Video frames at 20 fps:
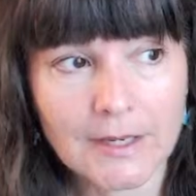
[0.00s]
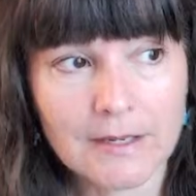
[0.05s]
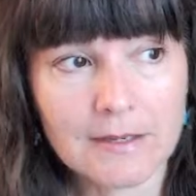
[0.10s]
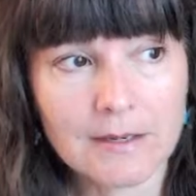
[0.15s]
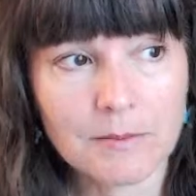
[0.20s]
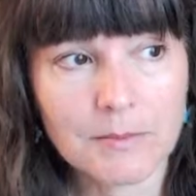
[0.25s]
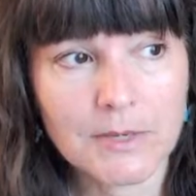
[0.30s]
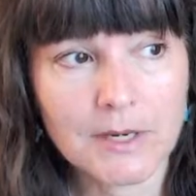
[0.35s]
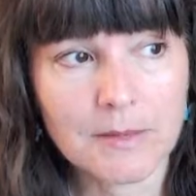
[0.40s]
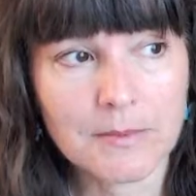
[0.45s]

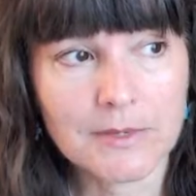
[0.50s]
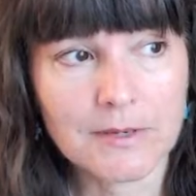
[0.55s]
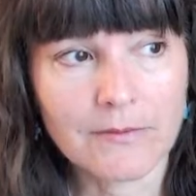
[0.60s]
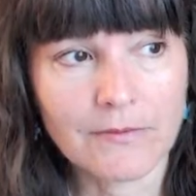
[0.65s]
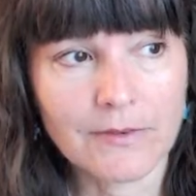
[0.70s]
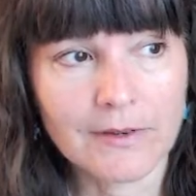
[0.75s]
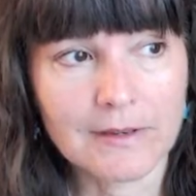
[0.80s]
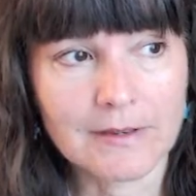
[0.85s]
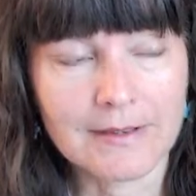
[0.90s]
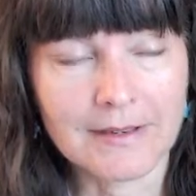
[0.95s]
Sometimes
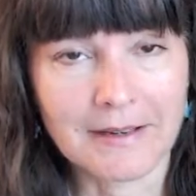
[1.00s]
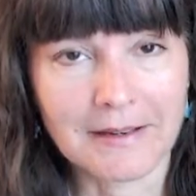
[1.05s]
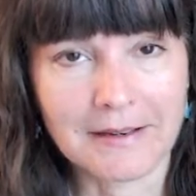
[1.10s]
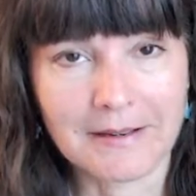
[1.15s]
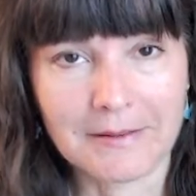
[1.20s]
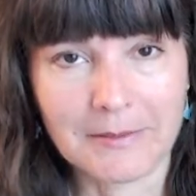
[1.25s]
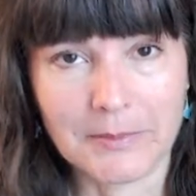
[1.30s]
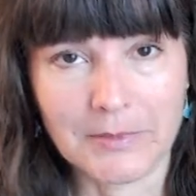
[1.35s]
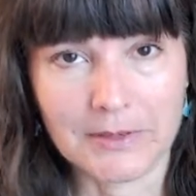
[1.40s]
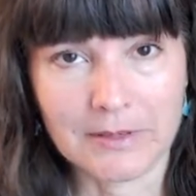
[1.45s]
it feels
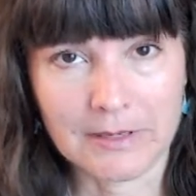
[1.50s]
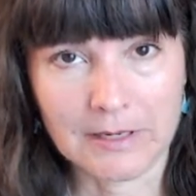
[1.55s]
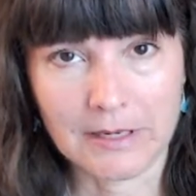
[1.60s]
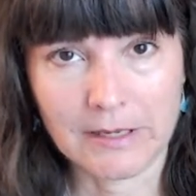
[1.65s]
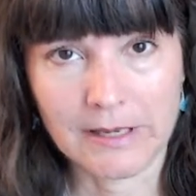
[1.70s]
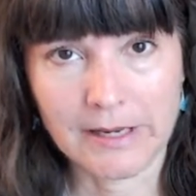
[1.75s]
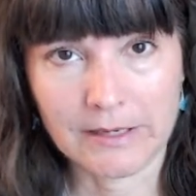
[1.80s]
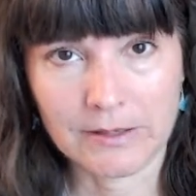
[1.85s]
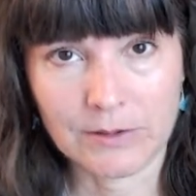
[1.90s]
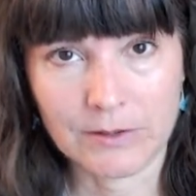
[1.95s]
like almost
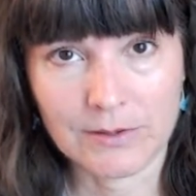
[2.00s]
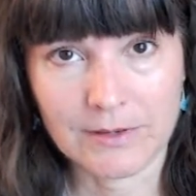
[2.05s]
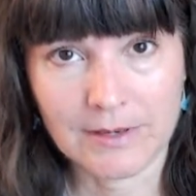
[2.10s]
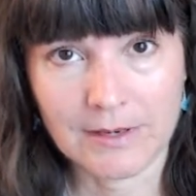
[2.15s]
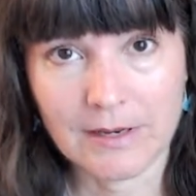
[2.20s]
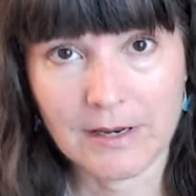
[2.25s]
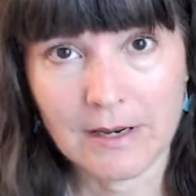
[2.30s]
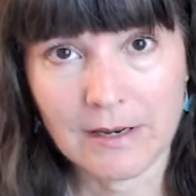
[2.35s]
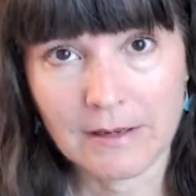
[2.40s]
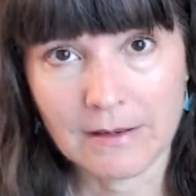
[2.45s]

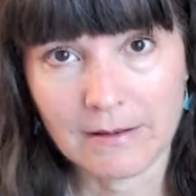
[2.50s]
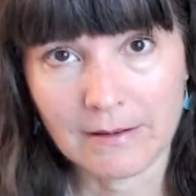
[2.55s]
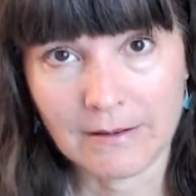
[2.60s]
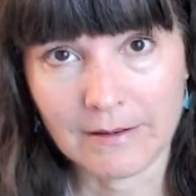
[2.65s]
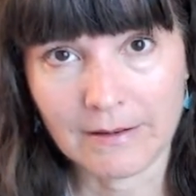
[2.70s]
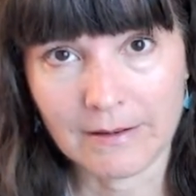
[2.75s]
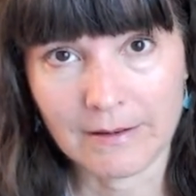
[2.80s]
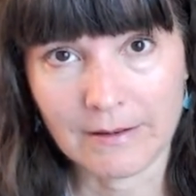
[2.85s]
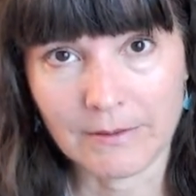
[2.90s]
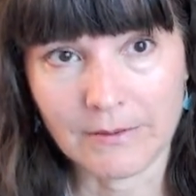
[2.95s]
electricity
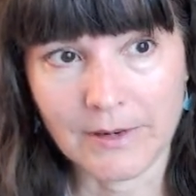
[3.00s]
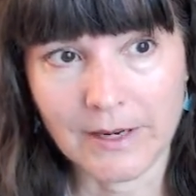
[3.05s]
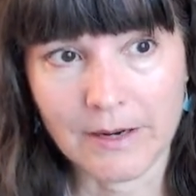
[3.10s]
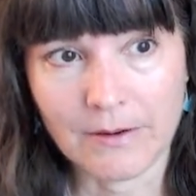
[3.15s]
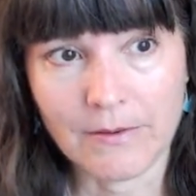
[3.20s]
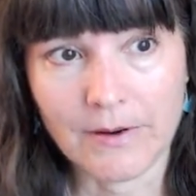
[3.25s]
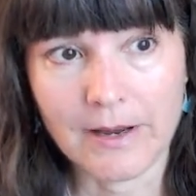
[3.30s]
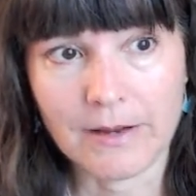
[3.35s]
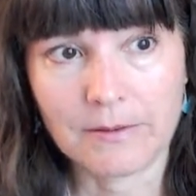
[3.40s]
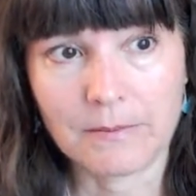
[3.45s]

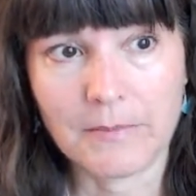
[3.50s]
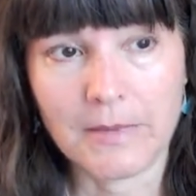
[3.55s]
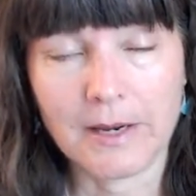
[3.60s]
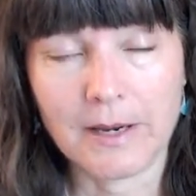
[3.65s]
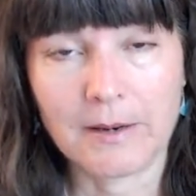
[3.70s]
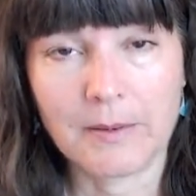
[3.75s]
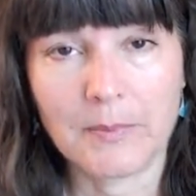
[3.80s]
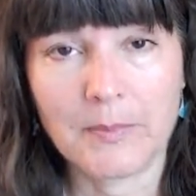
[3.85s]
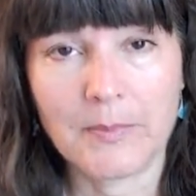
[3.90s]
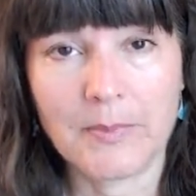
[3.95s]
right around
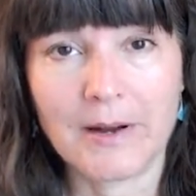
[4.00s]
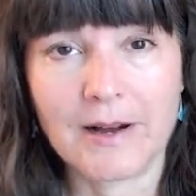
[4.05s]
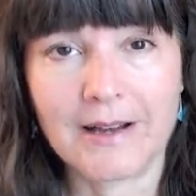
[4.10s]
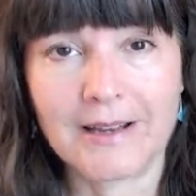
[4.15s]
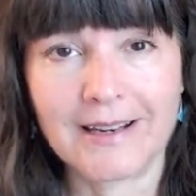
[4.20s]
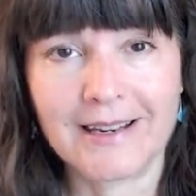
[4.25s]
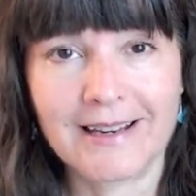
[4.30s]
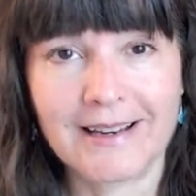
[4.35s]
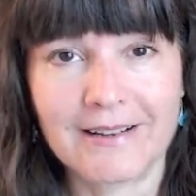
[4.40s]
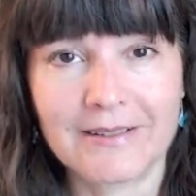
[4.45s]
my
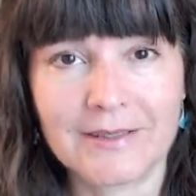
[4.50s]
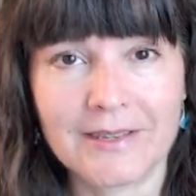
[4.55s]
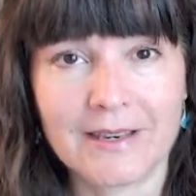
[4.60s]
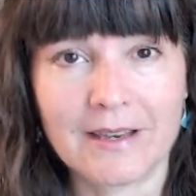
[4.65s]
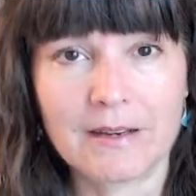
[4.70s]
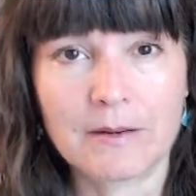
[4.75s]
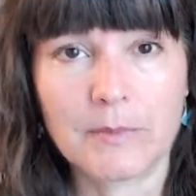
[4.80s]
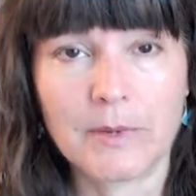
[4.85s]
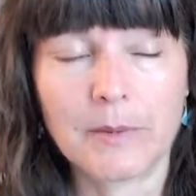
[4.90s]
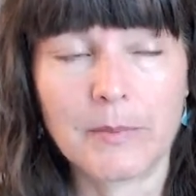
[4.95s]
body,
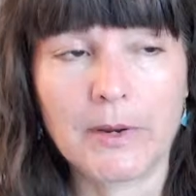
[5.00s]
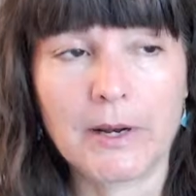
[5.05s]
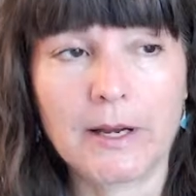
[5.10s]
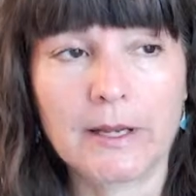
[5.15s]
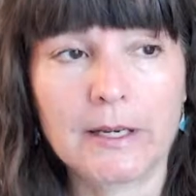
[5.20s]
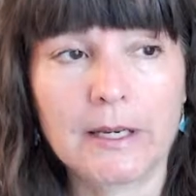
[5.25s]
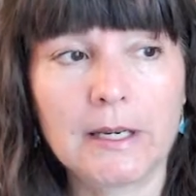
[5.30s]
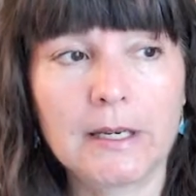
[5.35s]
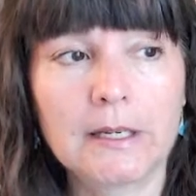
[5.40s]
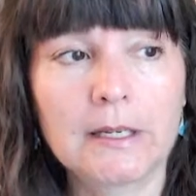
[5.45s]
outside of my
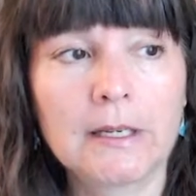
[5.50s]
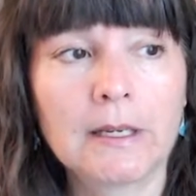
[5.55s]
body.